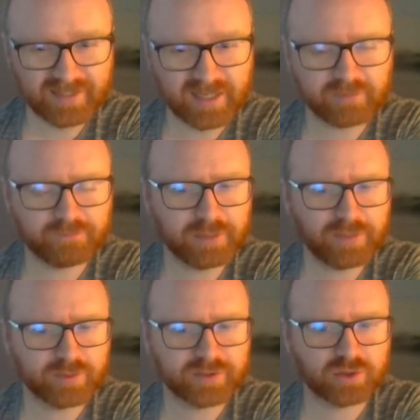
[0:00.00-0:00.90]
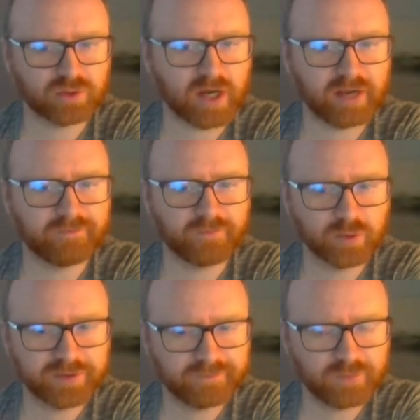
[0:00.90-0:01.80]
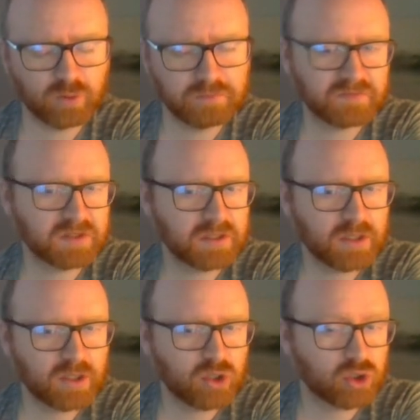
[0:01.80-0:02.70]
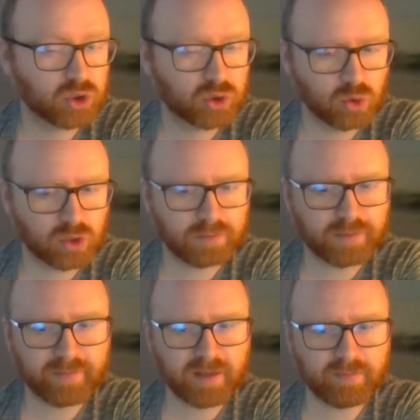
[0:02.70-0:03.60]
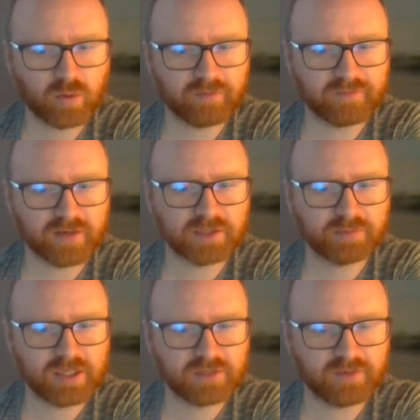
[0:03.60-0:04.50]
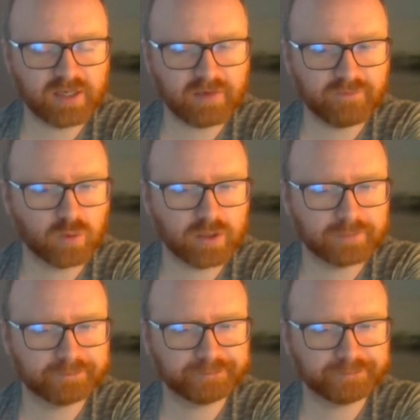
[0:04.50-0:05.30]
And if black wants to try and force it through, sure, but I might be quite fast to play h3 and f4 here.